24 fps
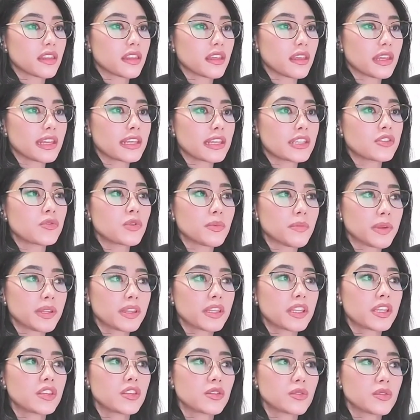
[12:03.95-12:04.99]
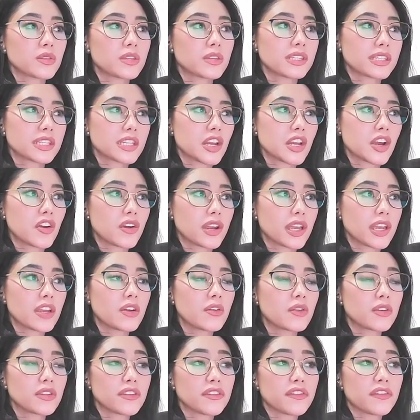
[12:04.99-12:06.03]
is remitted to the CRA
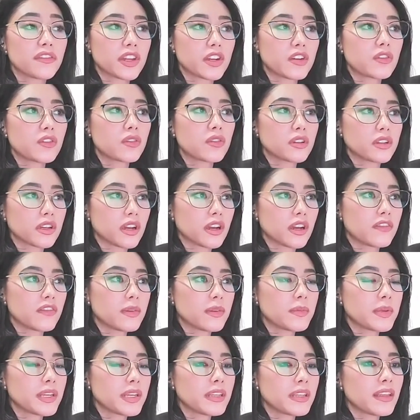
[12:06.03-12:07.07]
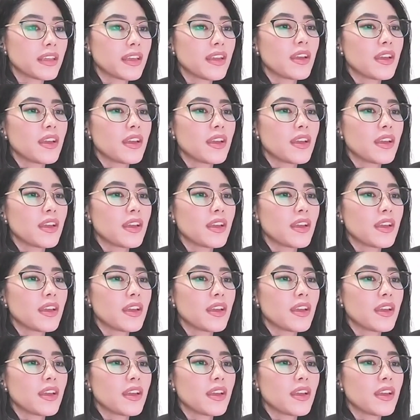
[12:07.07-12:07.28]
or the federal government.